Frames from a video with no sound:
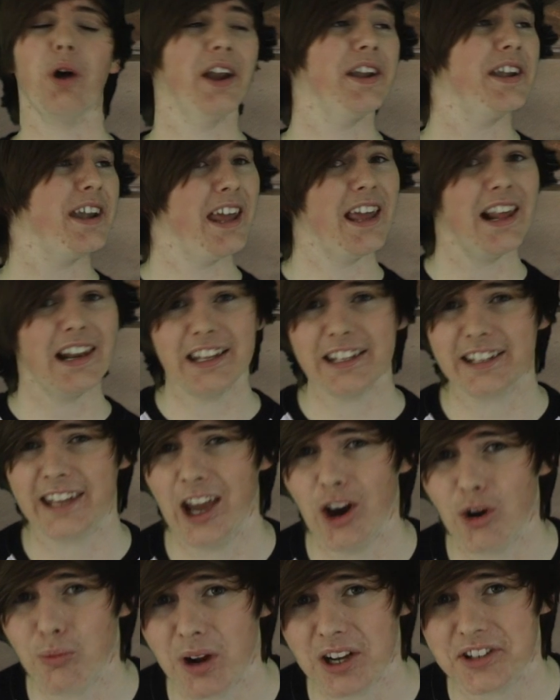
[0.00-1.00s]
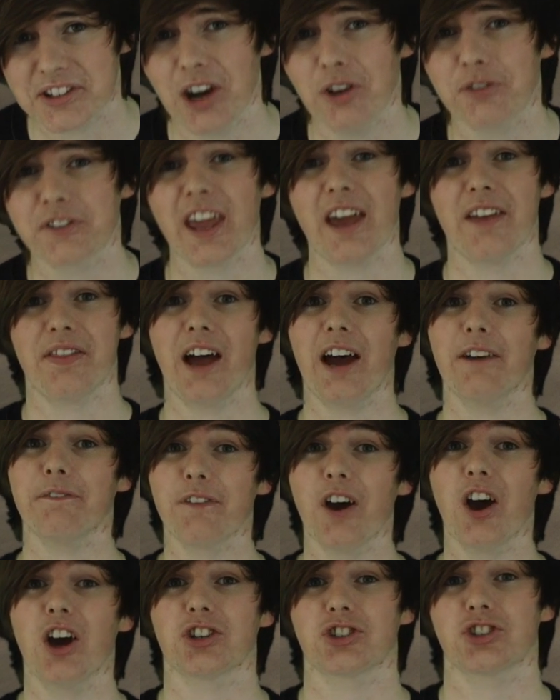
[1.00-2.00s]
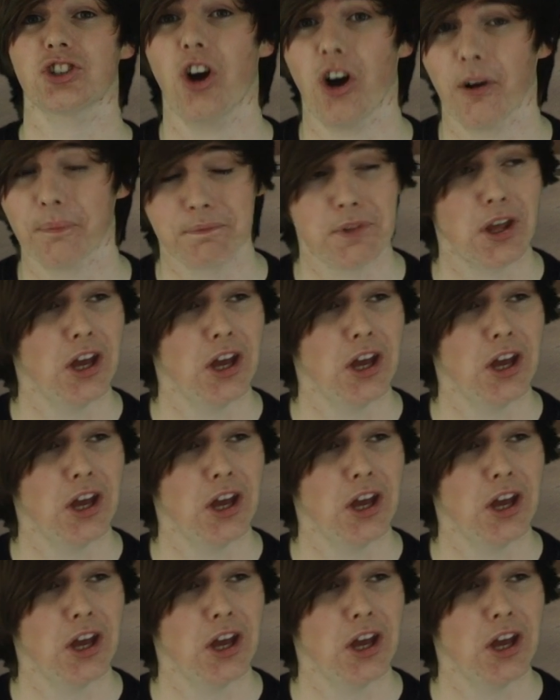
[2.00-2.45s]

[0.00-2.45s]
I nearly killed myself getting that first shot,